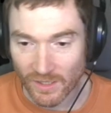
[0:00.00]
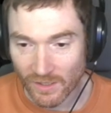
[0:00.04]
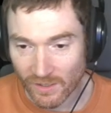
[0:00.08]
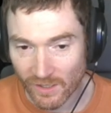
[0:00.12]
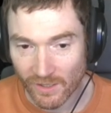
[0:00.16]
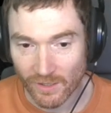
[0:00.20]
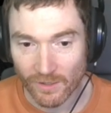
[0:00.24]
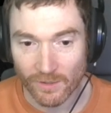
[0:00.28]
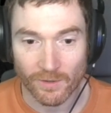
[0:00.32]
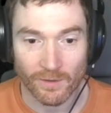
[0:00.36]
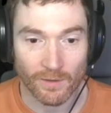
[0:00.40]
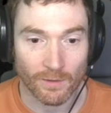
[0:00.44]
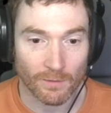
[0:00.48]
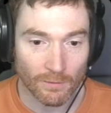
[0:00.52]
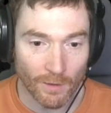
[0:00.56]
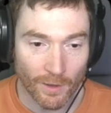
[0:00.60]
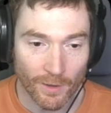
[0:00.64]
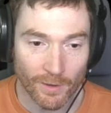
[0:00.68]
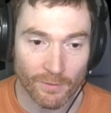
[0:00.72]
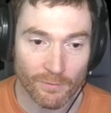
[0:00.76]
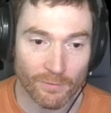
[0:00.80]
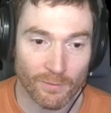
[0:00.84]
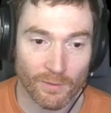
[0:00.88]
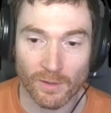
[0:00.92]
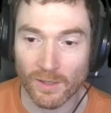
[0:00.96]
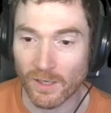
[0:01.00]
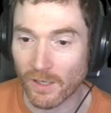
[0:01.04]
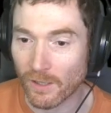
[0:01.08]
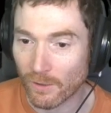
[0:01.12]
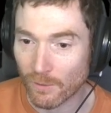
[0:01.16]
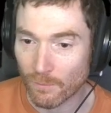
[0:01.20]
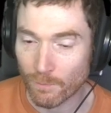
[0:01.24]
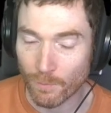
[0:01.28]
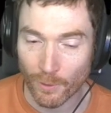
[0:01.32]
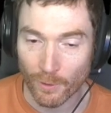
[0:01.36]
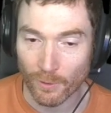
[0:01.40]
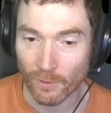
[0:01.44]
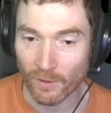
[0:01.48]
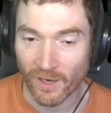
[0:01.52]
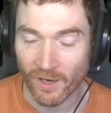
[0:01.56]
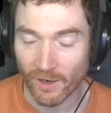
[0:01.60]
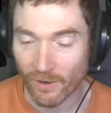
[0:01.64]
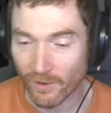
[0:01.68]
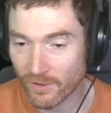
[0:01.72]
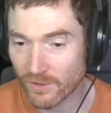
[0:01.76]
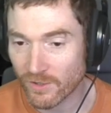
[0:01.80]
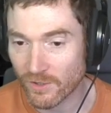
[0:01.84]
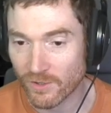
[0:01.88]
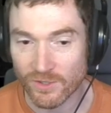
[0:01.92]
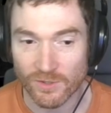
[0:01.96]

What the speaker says: gear and a lot of gear per character.